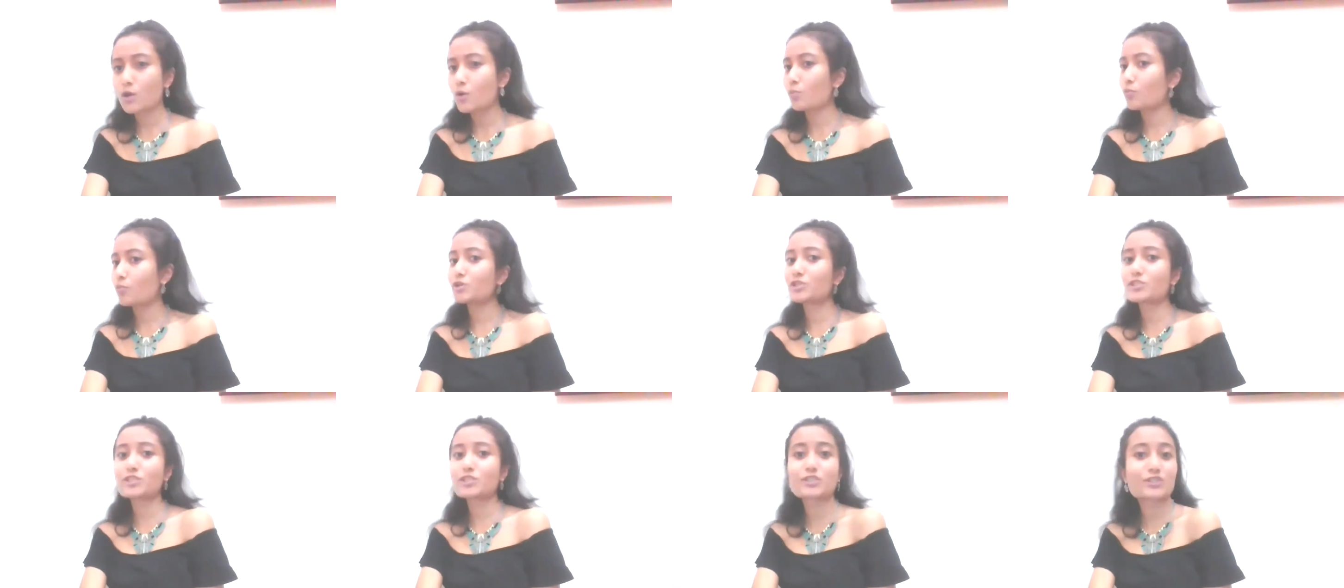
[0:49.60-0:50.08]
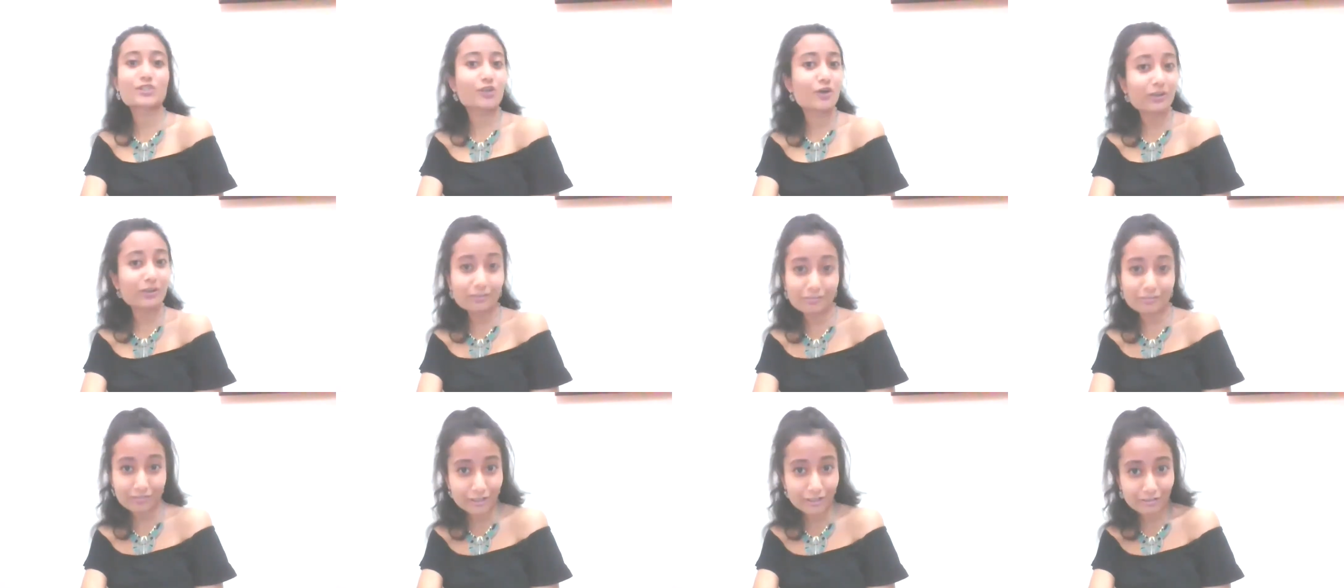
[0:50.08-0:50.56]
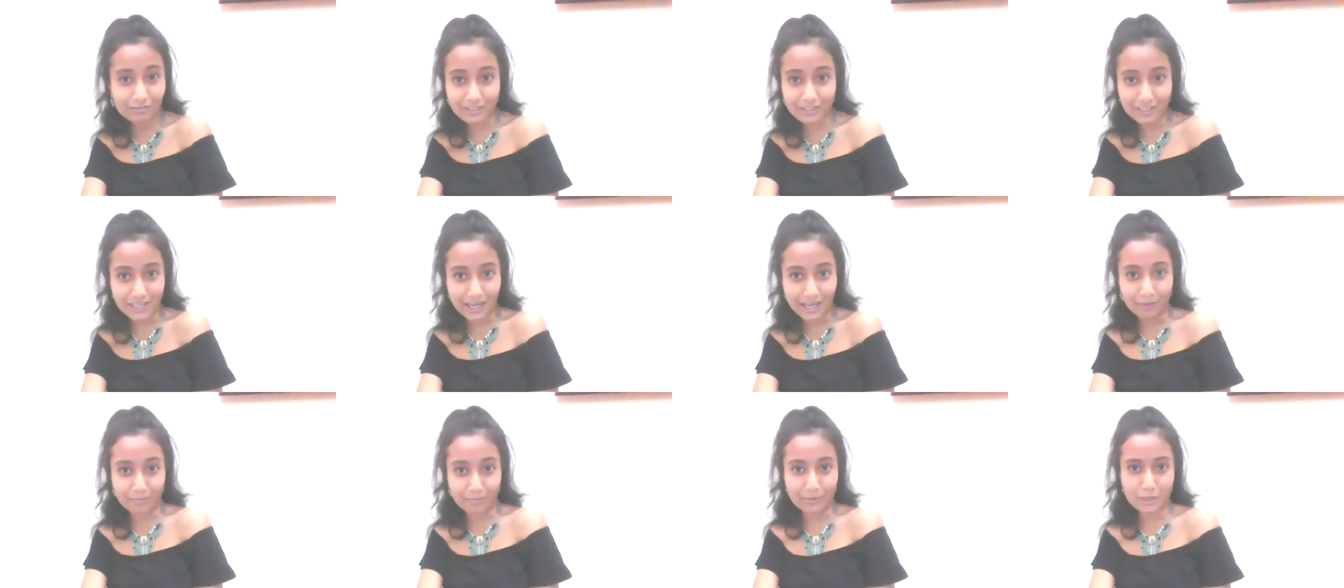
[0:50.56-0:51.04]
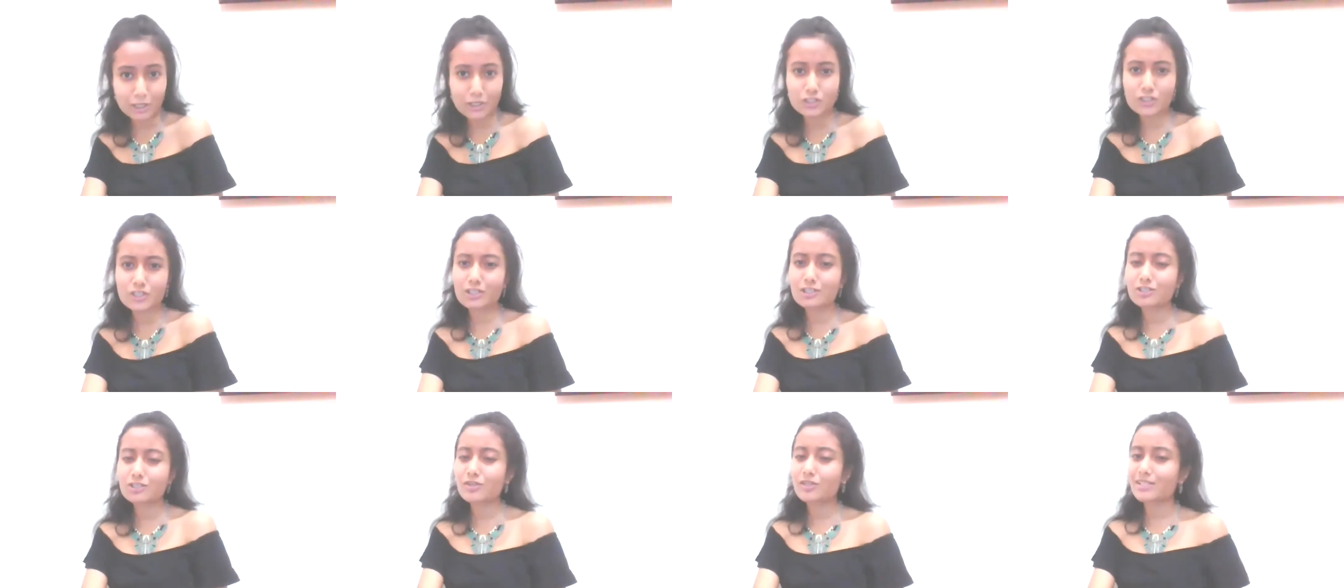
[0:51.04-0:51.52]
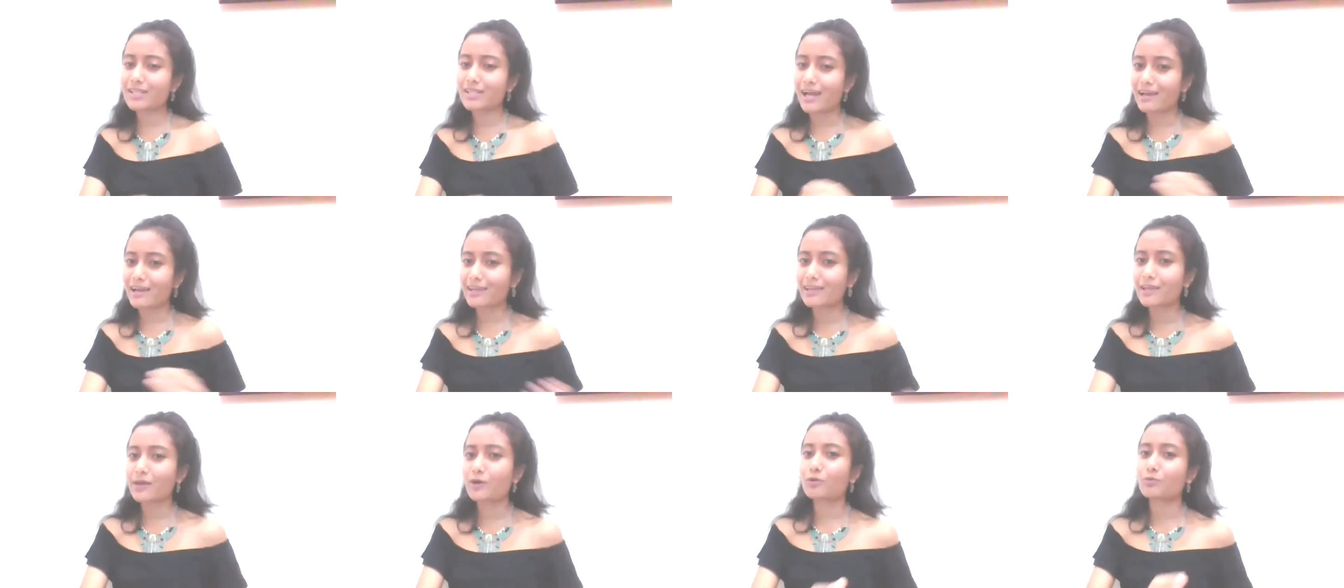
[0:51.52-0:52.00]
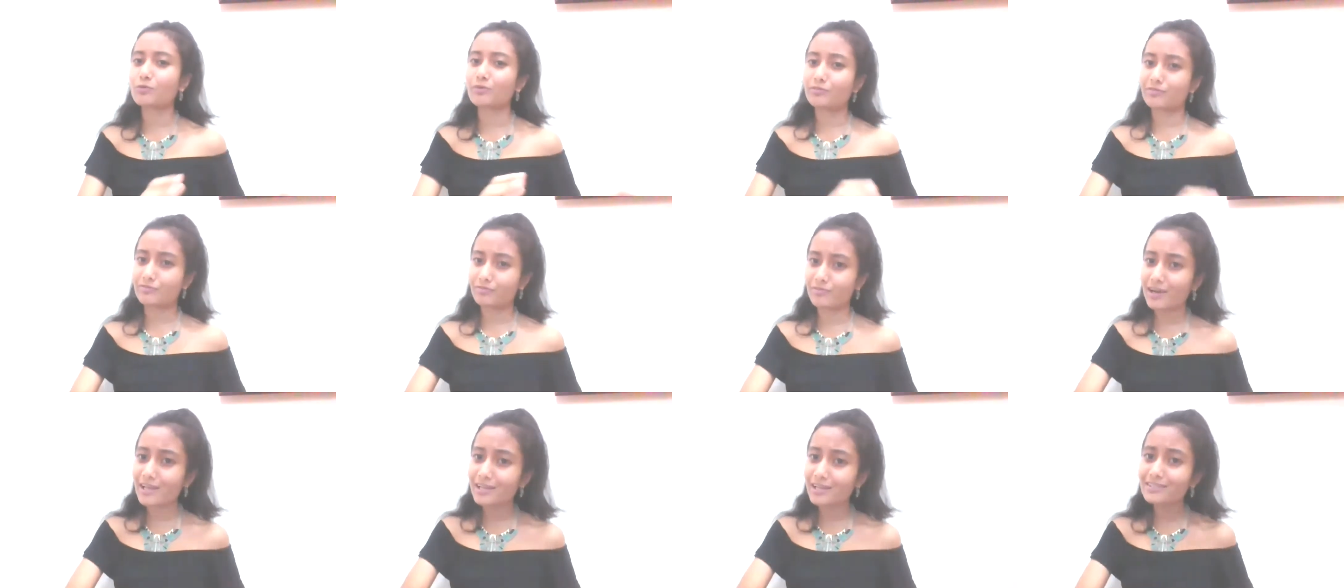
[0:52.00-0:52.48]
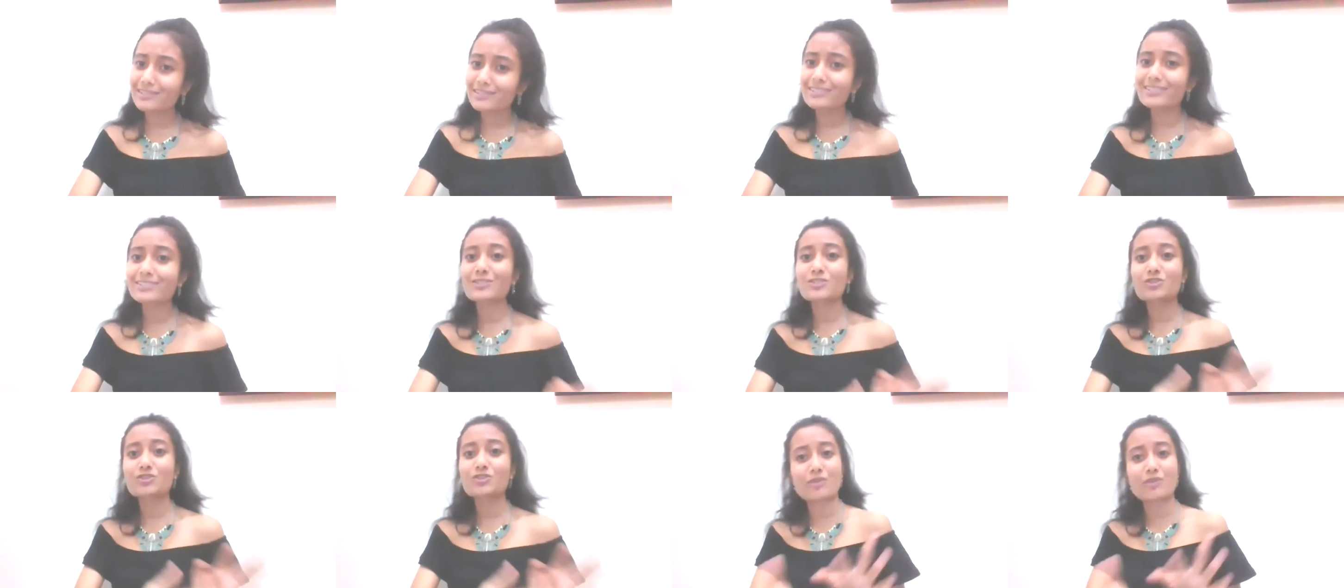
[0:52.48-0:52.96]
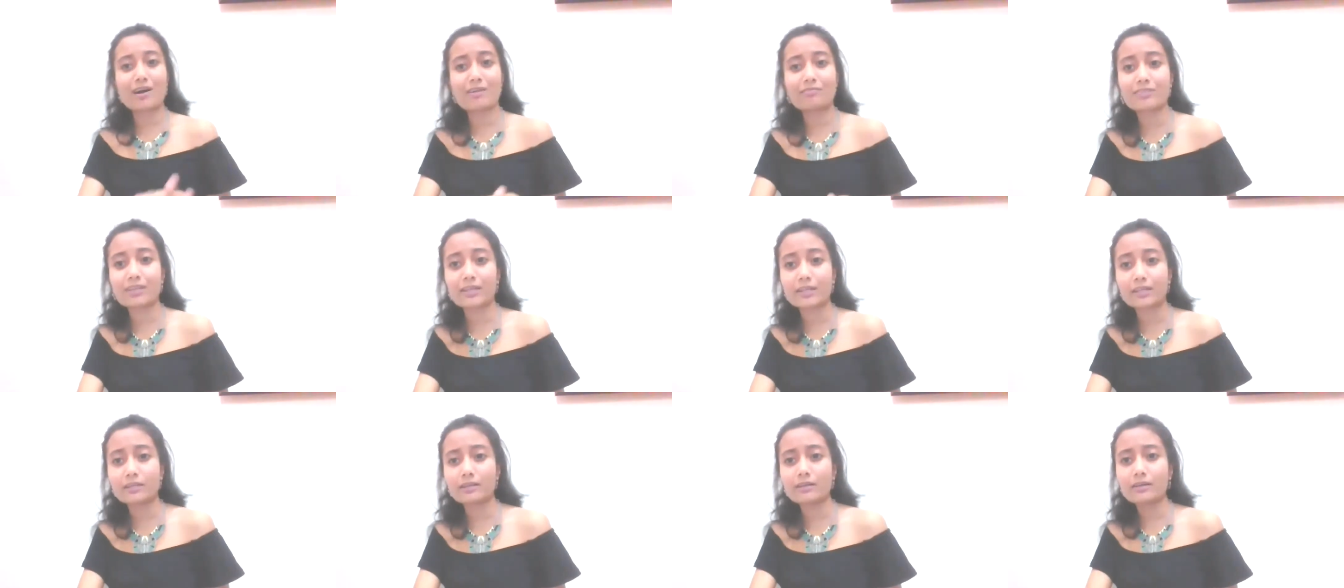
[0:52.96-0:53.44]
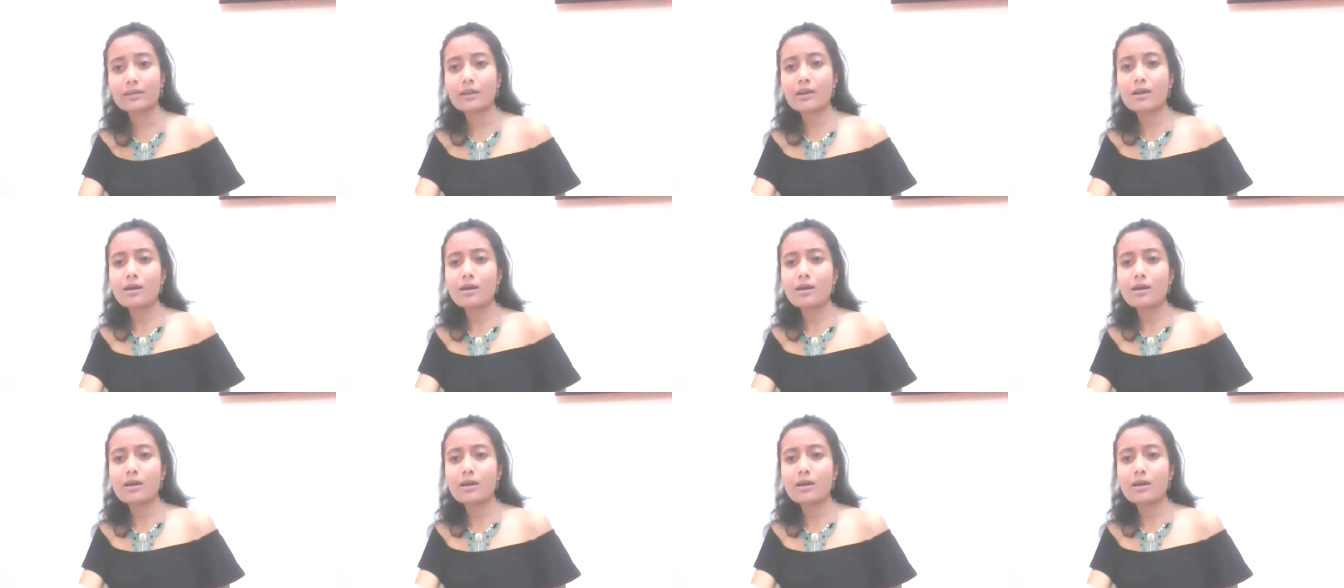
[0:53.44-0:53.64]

When she's not in front of the camera, she enjoys hanging out with friends, traveling,